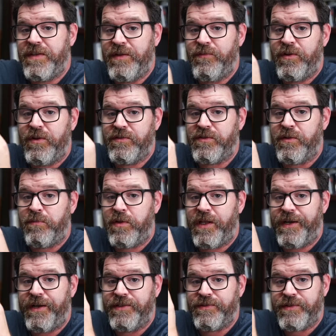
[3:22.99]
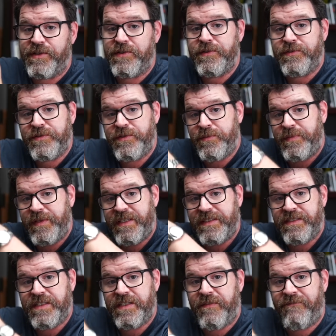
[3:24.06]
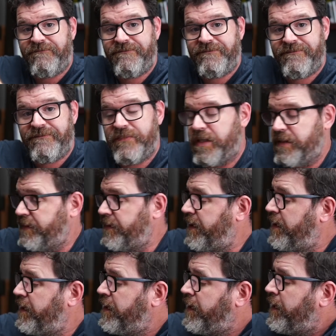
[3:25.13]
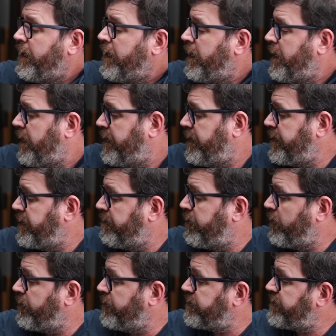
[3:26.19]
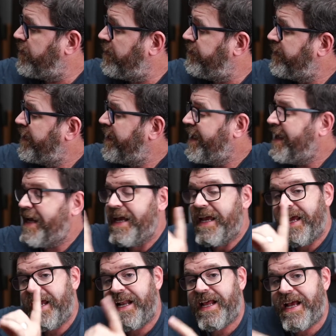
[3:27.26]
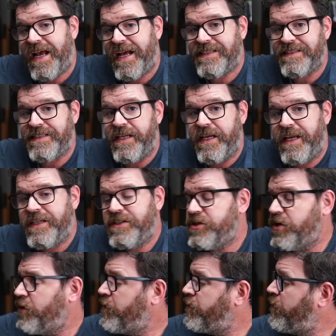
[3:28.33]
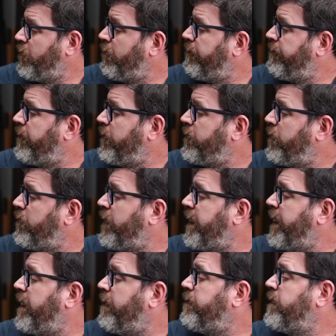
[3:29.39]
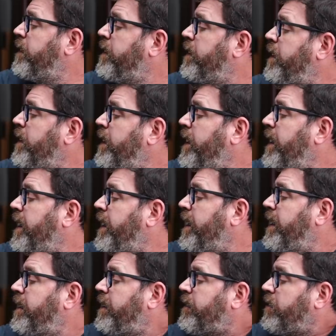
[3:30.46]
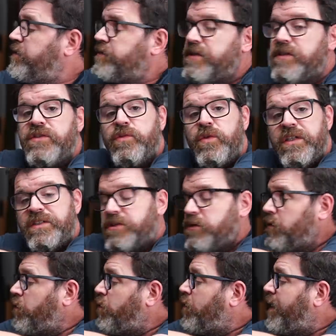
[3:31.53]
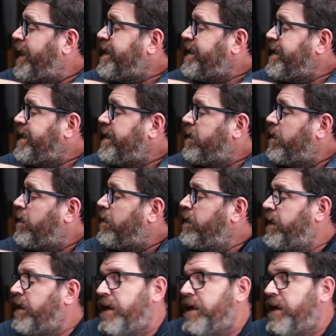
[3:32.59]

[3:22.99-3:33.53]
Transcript: you need one of those little pliers with the little two pins and the mm, like that. Then you can pull this off. It has an internal phono amp and there's a switch right here